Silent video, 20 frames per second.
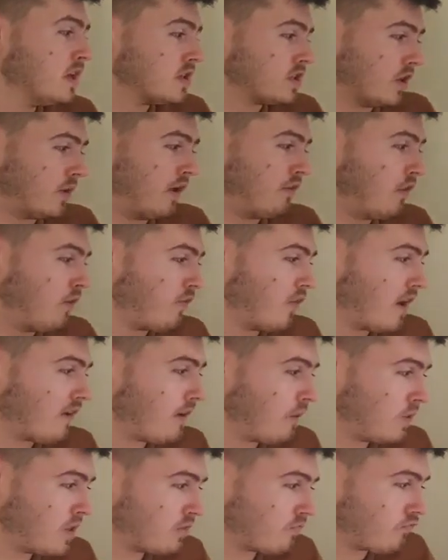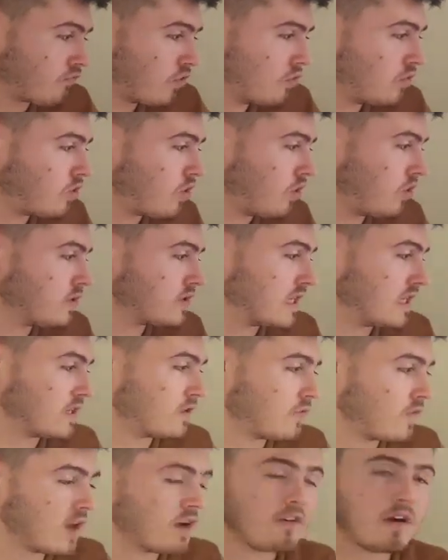So if you figure out what the root cause is,
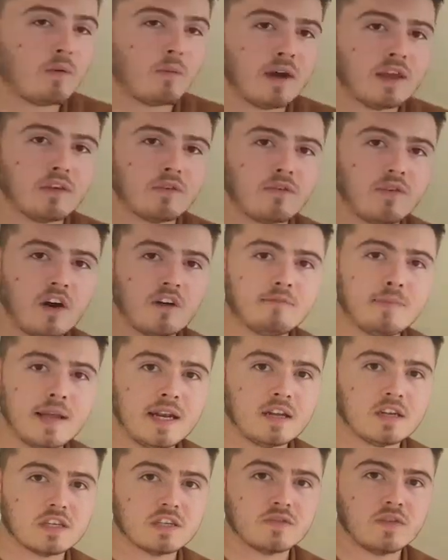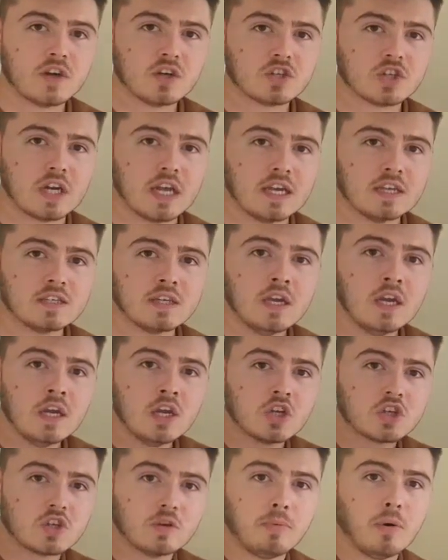figure out where the five pillar dysfunction is,
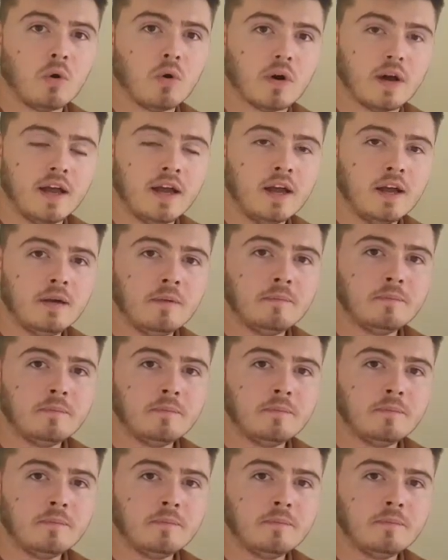support it,